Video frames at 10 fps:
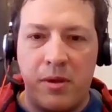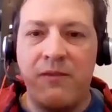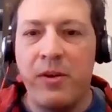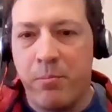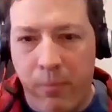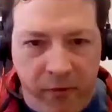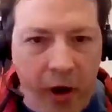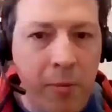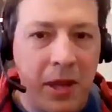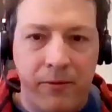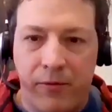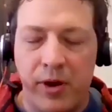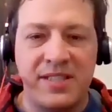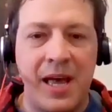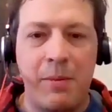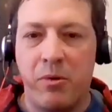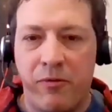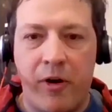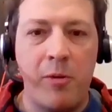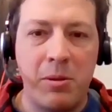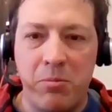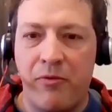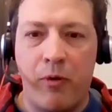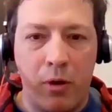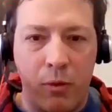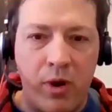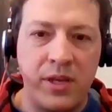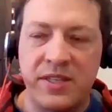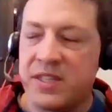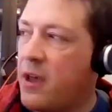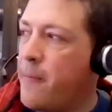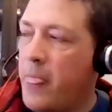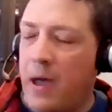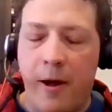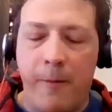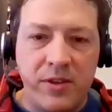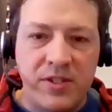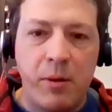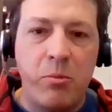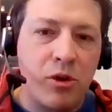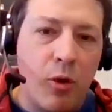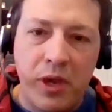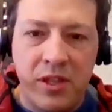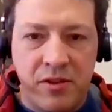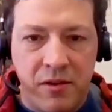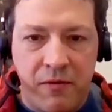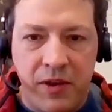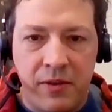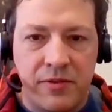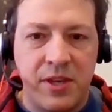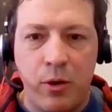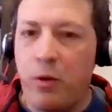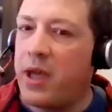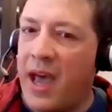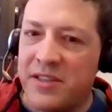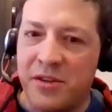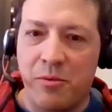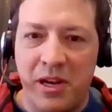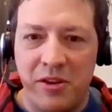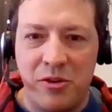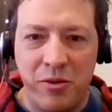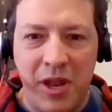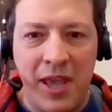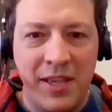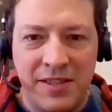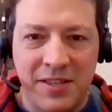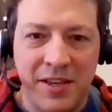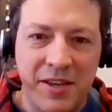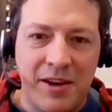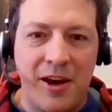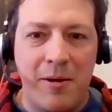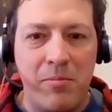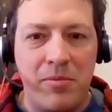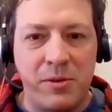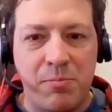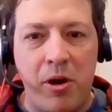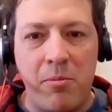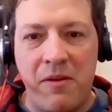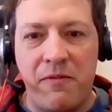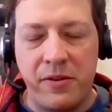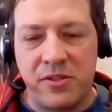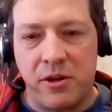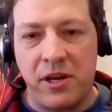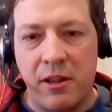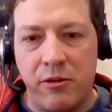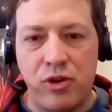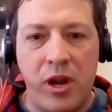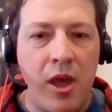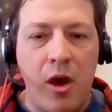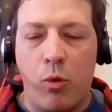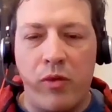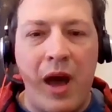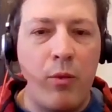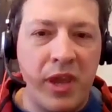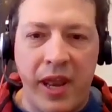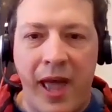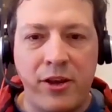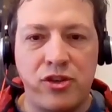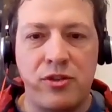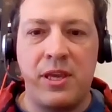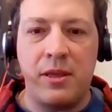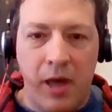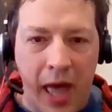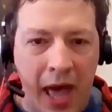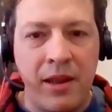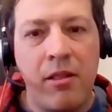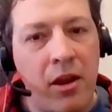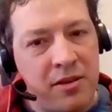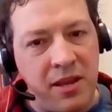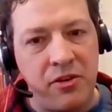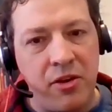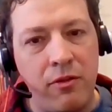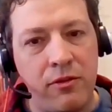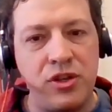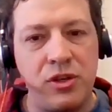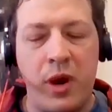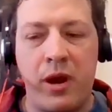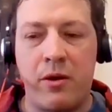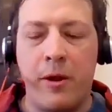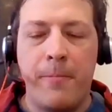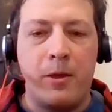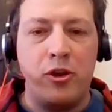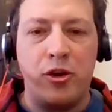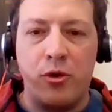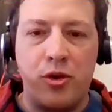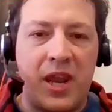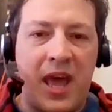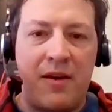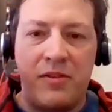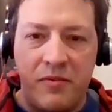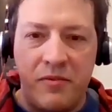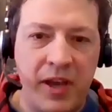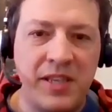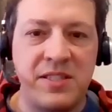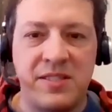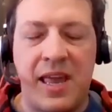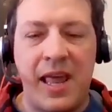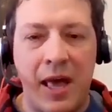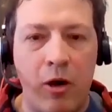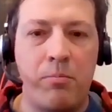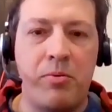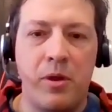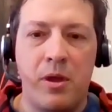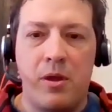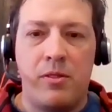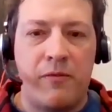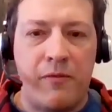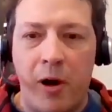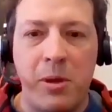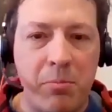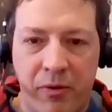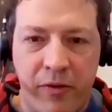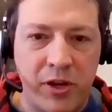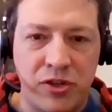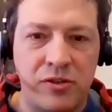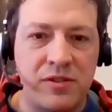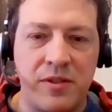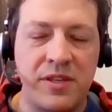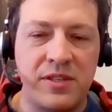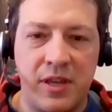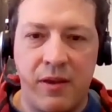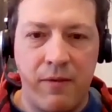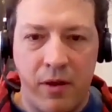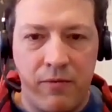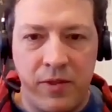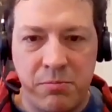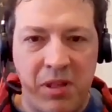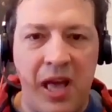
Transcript: even farming, for example, farming before was someone going into the field to say, oh, it hasn't rained in 2 days. This part of my field's starting to get a little dry. Well, now we can actually add a lot of technology where, you can have devices that help the farming professionals of this